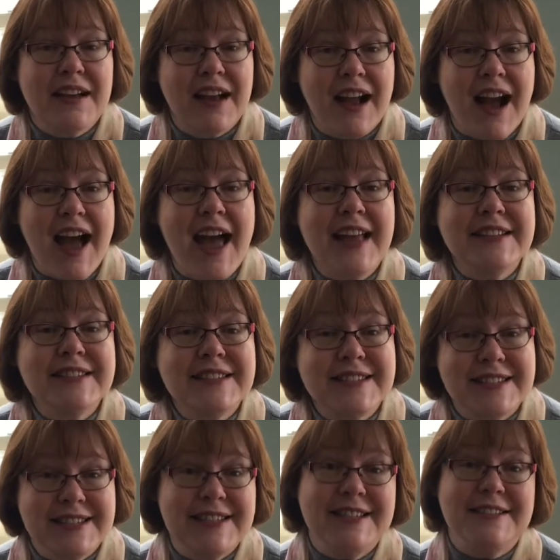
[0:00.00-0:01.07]
God
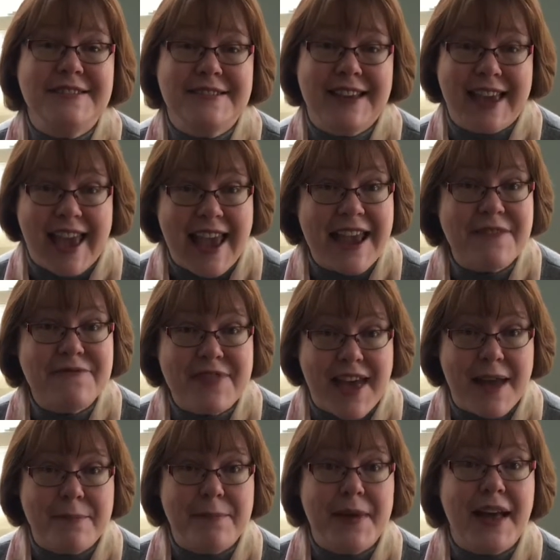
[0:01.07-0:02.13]
still gave
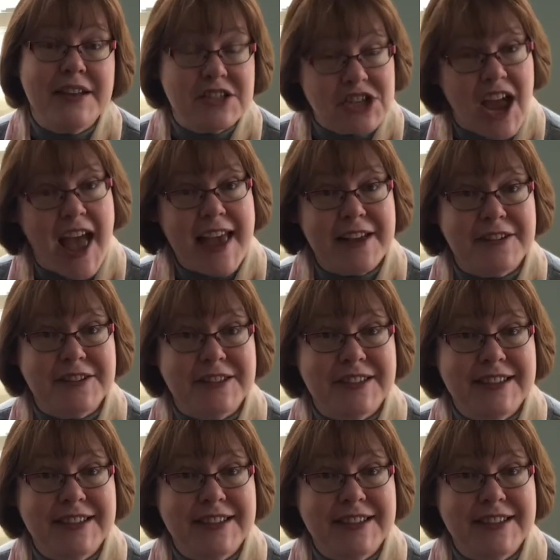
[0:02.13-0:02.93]
them a child.